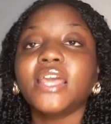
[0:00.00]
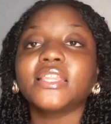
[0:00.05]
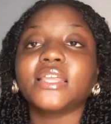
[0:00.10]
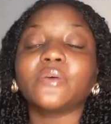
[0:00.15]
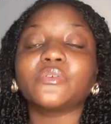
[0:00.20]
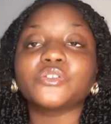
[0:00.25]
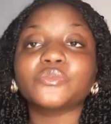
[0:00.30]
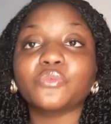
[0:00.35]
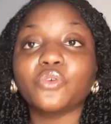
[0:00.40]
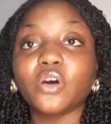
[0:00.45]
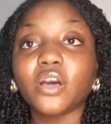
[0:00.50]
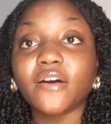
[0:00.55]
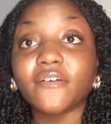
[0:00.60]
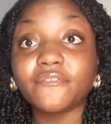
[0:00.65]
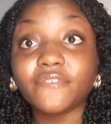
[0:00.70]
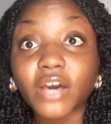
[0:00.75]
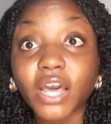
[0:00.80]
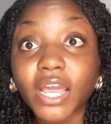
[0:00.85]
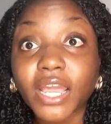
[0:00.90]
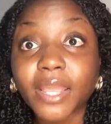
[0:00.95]
That was more her
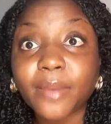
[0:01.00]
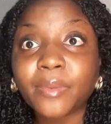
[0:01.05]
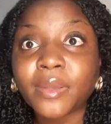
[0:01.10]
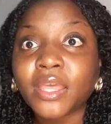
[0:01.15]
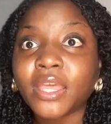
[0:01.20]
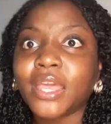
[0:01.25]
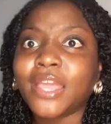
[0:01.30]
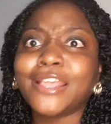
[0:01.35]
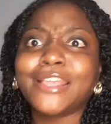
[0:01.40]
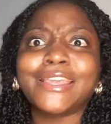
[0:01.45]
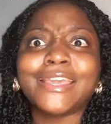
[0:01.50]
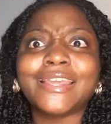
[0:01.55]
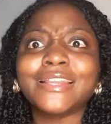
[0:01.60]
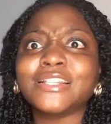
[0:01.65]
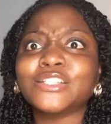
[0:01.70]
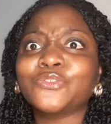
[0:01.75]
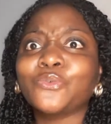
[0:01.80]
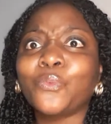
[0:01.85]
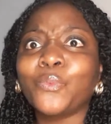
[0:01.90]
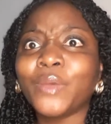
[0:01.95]
vibe. Again,
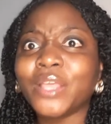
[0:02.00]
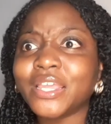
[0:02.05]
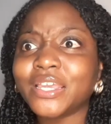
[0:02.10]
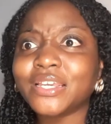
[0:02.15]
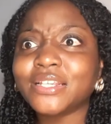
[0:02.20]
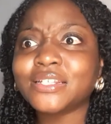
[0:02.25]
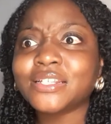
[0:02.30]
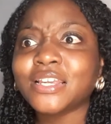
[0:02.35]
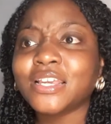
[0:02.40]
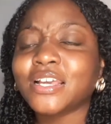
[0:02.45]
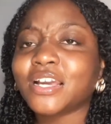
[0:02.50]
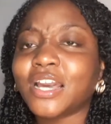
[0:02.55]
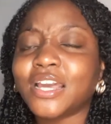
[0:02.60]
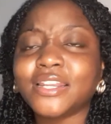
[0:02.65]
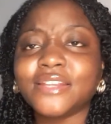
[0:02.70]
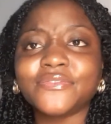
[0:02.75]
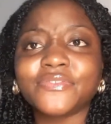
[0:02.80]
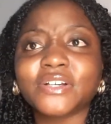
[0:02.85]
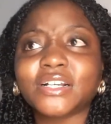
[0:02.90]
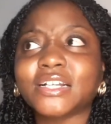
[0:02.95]
it's weird,
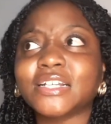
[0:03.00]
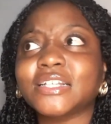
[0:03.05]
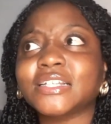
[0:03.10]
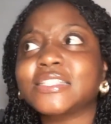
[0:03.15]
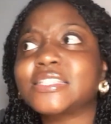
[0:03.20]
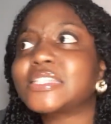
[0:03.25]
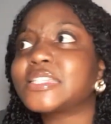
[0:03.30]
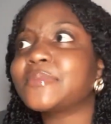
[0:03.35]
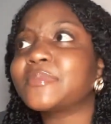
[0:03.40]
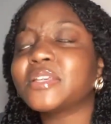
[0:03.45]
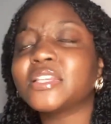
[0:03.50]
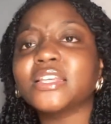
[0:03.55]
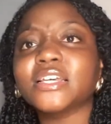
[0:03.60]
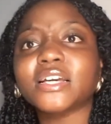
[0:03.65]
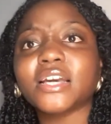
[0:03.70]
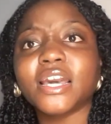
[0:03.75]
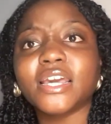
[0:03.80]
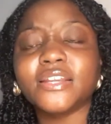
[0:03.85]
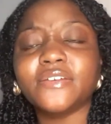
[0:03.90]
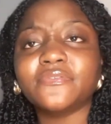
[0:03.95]
kind of similar
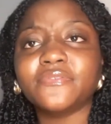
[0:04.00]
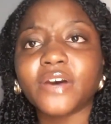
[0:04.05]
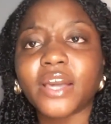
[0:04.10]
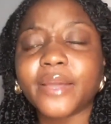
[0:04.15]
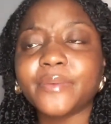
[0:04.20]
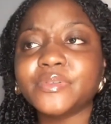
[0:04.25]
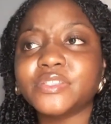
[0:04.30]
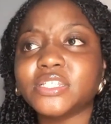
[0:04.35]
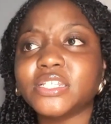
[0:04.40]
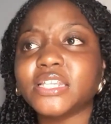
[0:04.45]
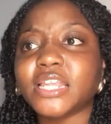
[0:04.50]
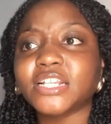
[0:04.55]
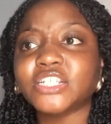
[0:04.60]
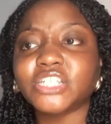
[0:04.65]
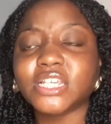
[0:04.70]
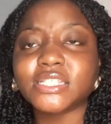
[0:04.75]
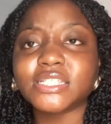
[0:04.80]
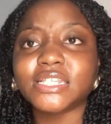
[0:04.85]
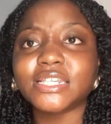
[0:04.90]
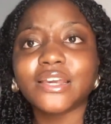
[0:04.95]
kind of vibes to like
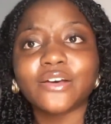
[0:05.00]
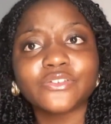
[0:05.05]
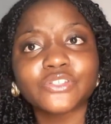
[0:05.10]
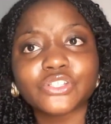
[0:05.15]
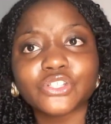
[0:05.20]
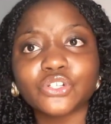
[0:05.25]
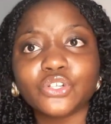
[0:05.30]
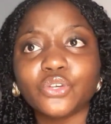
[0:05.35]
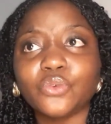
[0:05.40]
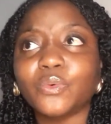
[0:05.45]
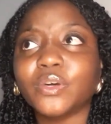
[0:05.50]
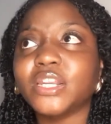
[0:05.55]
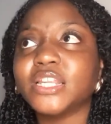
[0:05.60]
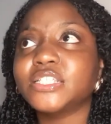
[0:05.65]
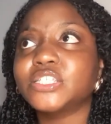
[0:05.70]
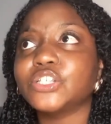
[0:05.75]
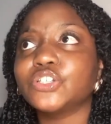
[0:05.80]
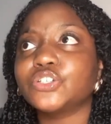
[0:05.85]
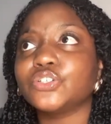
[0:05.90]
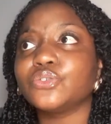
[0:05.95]
Jesse Nelson who
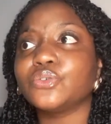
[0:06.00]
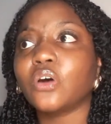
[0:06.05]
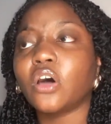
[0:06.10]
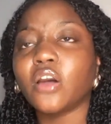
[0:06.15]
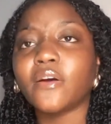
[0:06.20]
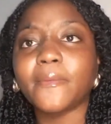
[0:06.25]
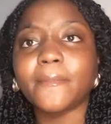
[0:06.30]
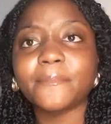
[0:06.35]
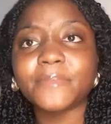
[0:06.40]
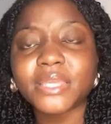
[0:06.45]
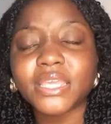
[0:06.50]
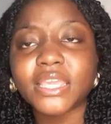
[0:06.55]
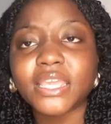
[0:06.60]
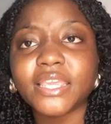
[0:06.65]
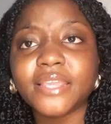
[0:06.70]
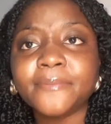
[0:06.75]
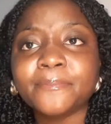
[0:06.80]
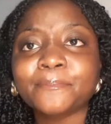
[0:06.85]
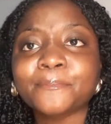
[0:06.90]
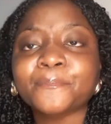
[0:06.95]
wanted to do
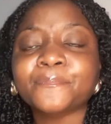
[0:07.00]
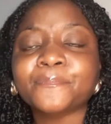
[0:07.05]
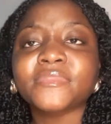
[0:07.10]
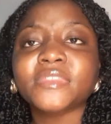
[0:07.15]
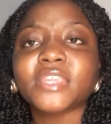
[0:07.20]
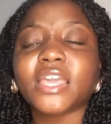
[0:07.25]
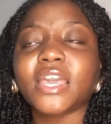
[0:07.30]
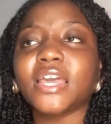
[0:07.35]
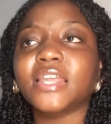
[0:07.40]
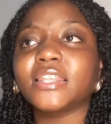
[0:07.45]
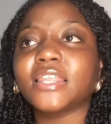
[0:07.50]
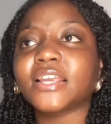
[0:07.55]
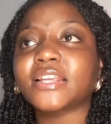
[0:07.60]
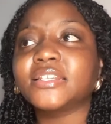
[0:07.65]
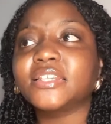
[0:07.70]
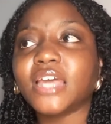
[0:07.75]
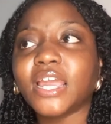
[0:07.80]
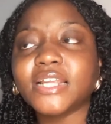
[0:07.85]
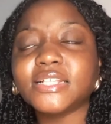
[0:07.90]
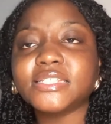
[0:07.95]
R&B and like
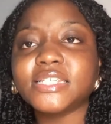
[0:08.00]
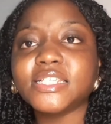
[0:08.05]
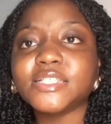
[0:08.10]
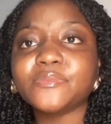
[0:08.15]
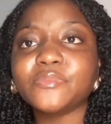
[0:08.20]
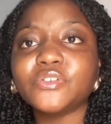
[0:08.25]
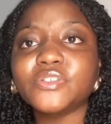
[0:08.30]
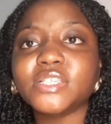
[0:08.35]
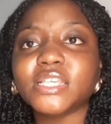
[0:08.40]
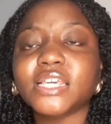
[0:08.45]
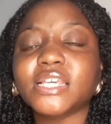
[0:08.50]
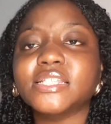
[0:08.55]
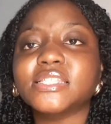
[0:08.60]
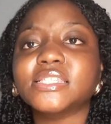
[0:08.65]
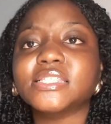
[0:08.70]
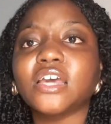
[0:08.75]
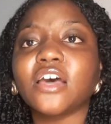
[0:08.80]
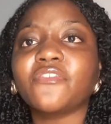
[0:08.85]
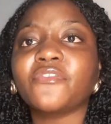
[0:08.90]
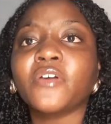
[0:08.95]
90s music and
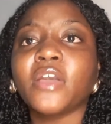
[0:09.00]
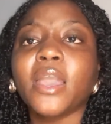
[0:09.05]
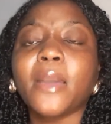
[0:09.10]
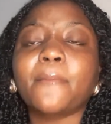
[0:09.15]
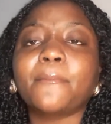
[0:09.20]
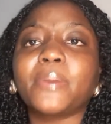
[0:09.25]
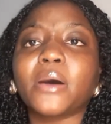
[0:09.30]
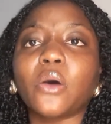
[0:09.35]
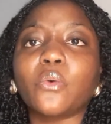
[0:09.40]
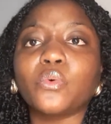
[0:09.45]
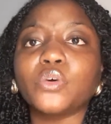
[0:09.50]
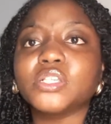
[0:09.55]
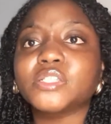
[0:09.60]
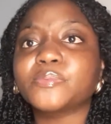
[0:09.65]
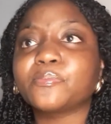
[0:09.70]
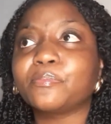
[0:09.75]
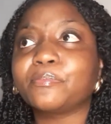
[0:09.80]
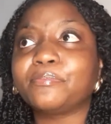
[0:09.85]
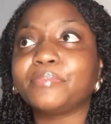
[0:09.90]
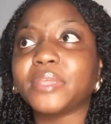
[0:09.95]
stuff but
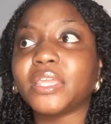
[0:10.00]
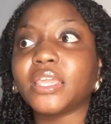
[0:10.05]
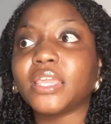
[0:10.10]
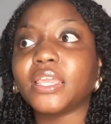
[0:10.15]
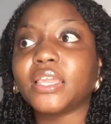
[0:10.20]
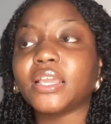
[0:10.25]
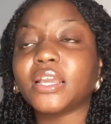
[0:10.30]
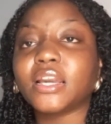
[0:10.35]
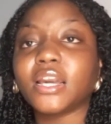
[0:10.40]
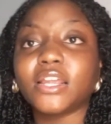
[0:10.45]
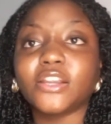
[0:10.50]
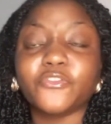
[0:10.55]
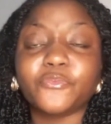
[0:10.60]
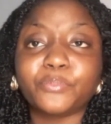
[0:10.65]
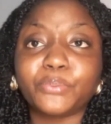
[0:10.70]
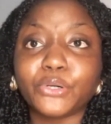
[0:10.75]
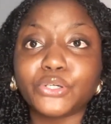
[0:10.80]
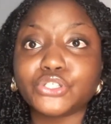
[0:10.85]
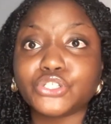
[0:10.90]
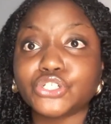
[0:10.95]
was being kind of
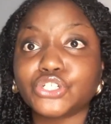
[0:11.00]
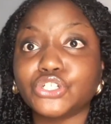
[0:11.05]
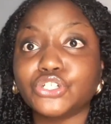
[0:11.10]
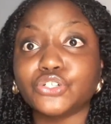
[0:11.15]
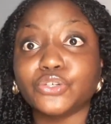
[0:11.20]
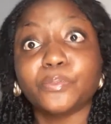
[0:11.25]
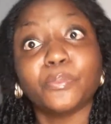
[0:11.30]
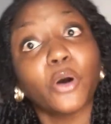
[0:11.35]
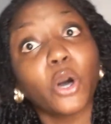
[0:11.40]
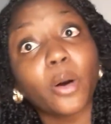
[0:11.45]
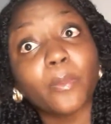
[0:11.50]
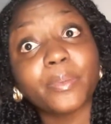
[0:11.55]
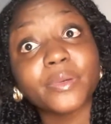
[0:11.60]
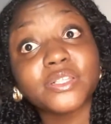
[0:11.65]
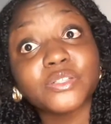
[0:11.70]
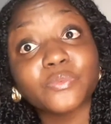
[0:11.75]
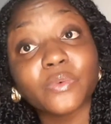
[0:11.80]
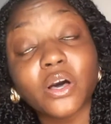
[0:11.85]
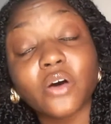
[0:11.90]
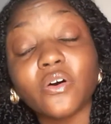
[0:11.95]
pushed to do pop
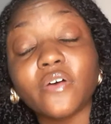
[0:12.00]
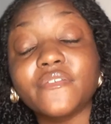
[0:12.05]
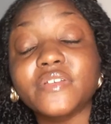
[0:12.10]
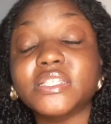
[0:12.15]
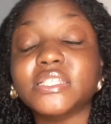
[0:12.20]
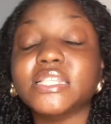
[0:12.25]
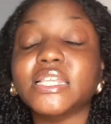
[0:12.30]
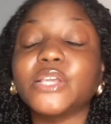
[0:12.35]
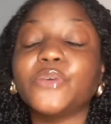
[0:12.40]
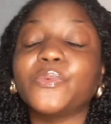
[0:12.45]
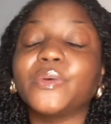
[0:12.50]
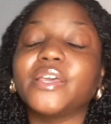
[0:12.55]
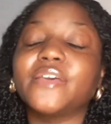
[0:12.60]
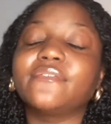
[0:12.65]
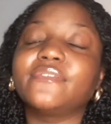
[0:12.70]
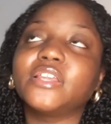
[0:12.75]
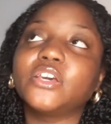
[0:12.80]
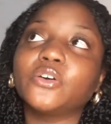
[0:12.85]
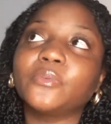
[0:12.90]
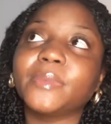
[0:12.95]
as well obviously
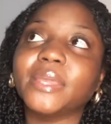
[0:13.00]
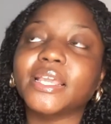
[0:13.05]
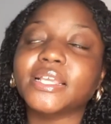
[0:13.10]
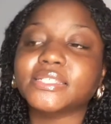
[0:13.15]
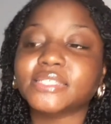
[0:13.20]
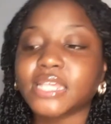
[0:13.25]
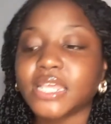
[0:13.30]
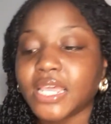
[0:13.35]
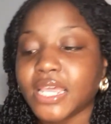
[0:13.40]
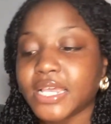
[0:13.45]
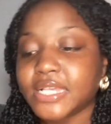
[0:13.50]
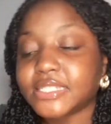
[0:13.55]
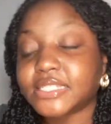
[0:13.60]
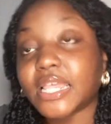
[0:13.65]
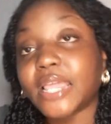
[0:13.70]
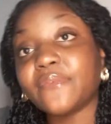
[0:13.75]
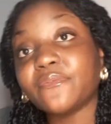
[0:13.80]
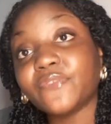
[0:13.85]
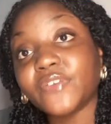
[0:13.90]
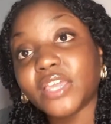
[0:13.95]
with Little Mix.
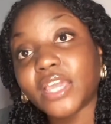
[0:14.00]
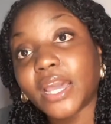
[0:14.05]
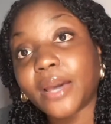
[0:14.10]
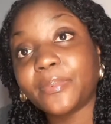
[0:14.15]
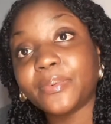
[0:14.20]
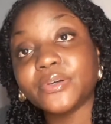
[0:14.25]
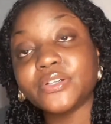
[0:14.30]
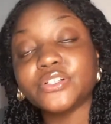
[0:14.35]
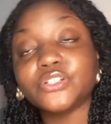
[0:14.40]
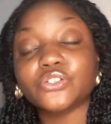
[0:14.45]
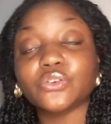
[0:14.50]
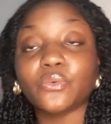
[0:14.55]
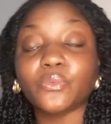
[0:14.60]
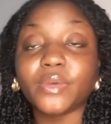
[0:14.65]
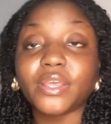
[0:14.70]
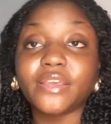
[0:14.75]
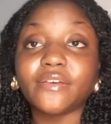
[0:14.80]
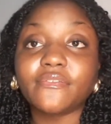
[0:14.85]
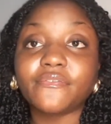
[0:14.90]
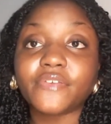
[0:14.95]
Same thing happened
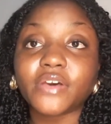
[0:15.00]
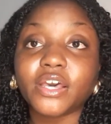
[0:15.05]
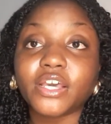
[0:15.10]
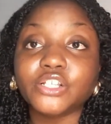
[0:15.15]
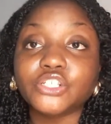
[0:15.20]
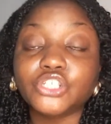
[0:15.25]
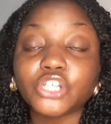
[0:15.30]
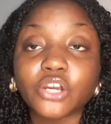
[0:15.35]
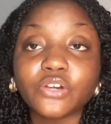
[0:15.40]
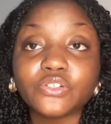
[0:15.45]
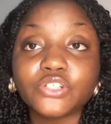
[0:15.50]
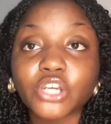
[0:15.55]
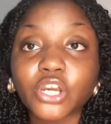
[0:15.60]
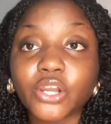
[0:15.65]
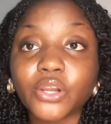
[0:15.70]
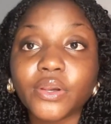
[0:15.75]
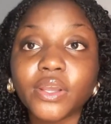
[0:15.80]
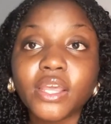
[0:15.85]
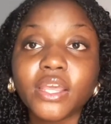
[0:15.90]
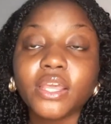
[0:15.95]
with uh,
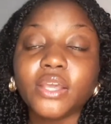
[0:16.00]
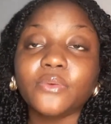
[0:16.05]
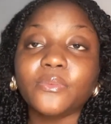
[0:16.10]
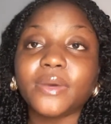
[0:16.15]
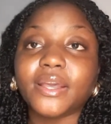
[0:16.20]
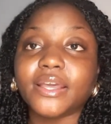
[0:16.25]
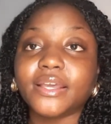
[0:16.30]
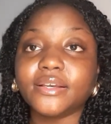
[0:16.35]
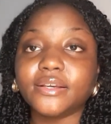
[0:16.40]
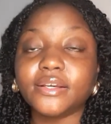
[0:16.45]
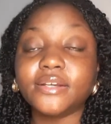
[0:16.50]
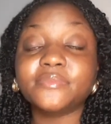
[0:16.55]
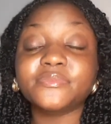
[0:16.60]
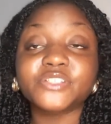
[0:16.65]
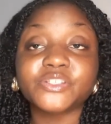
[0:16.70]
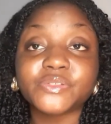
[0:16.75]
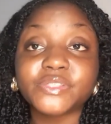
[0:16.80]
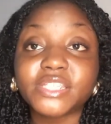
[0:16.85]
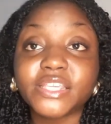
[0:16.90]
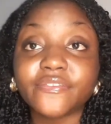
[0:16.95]
JoJo where
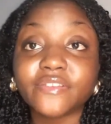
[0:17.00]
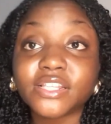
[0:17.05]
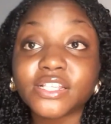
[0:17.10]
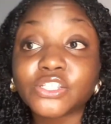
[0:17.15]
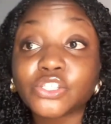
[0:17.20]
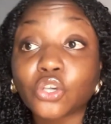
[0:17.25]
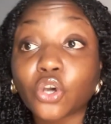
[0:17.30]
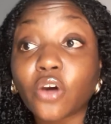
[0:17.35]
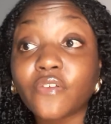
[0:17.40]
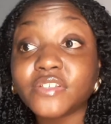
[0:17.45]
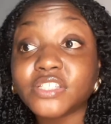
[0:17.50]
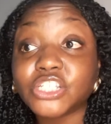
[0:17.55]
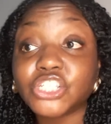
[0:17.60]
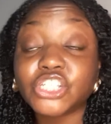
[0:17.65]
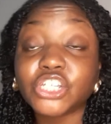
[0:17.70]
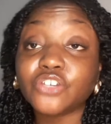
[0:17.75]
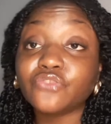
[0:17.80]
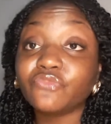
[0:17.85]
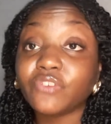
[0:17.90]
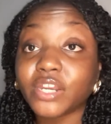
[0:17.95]
she was given this song. Obviously she
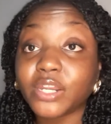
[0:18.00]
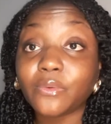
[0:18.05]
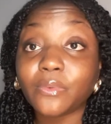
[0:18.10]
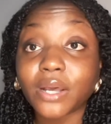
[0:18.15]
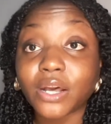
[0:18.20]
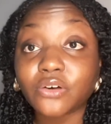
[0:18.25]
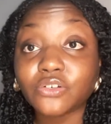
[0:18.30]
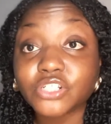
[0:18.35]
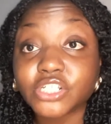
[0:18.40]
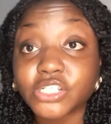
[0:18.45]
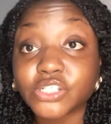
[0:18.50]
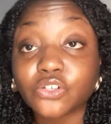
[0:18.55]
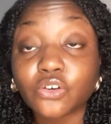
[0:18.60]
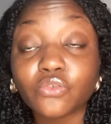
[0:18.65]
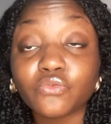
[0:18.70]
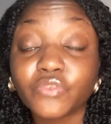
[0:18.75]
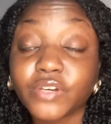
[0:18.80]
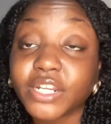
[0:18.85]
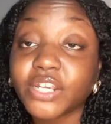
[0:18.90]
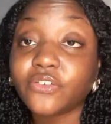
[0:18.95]
did really well. She's got
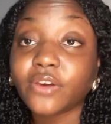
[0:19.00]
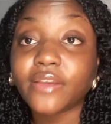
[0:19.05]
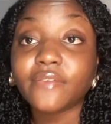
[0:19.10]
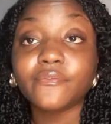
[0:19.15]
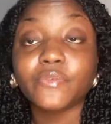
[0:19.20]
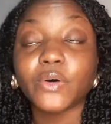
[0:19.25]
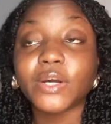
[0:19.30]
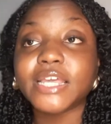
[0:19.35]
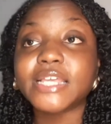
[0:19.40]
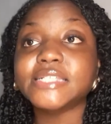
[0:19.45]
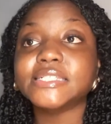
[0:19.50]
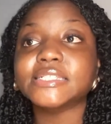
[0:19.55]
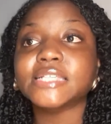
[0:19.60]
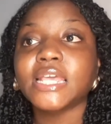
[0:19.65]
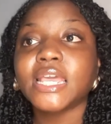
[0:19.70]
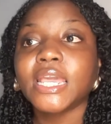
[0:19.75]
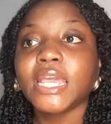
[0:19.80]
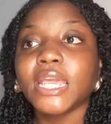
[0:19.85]
a really great voice.